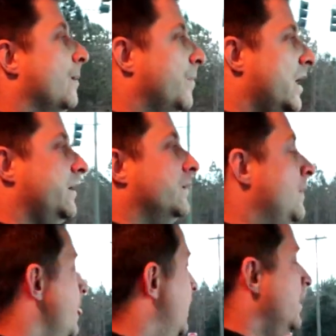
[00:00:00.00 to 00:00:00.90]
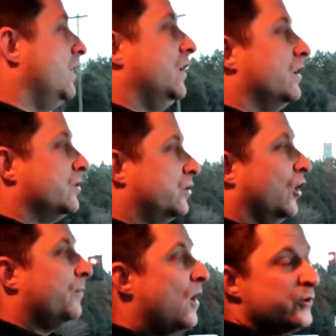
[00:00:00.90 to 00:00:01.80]
but
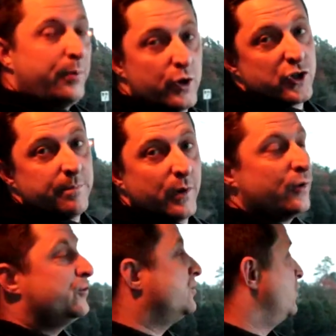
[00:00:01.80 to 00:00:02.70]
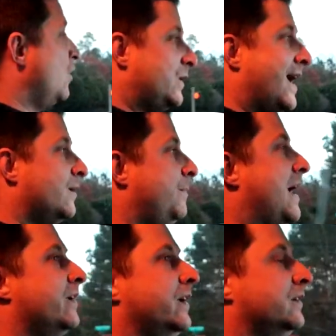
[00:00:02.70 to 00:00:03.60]
turbo's pushing boost, no doubt
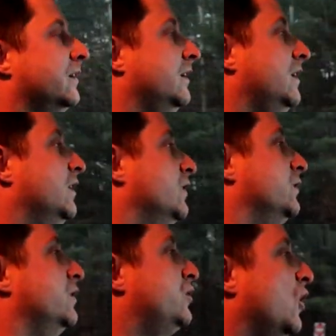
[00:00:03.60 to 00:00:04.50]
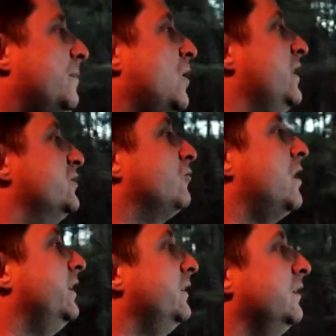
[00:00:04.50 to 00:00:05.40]
about it. The turbo he's
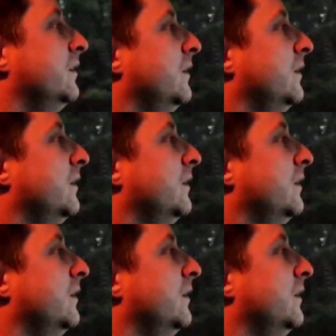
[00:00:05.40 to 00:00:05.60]
running